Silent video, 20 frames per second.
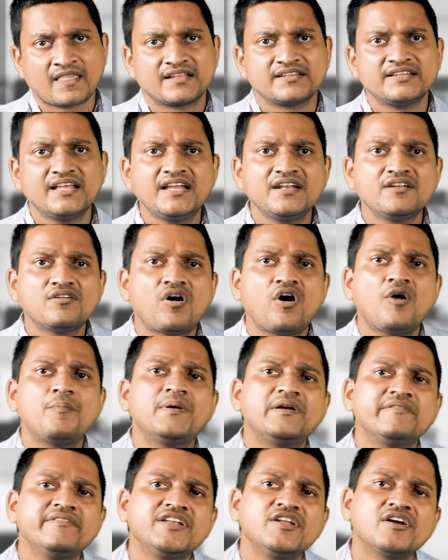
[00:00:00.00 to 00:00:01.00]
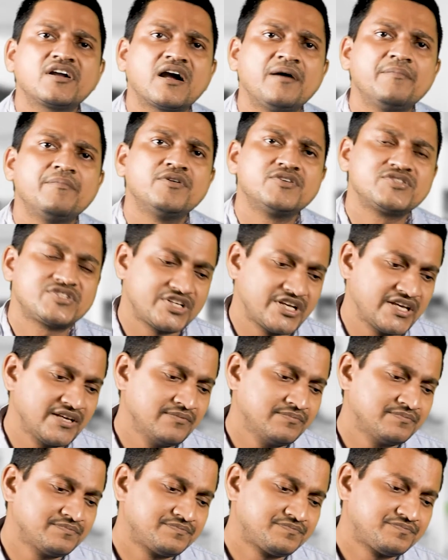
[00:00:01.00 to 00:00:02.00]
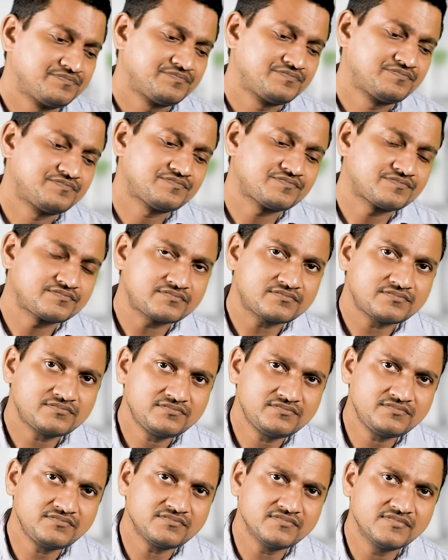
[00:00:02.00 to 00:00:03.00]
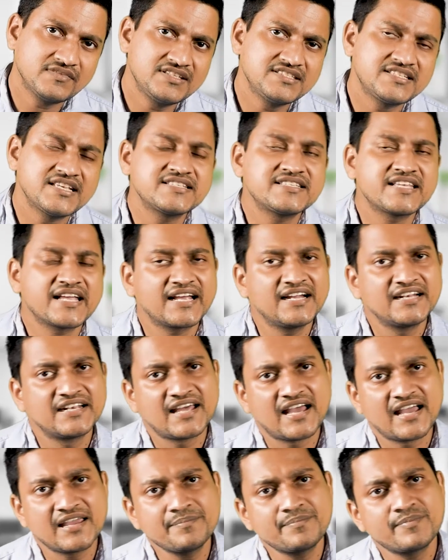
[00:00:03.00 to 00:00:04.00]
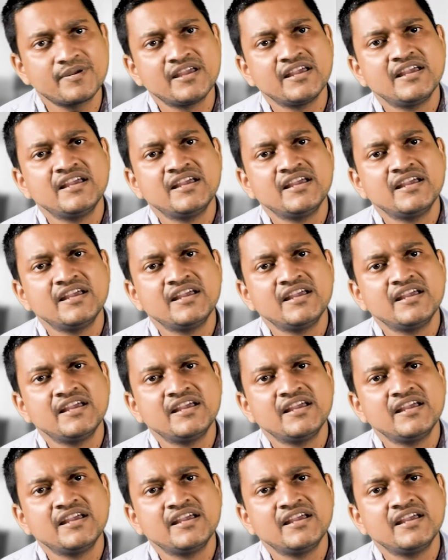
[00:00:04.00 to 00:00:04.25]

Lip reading: Then open window composting is a second type.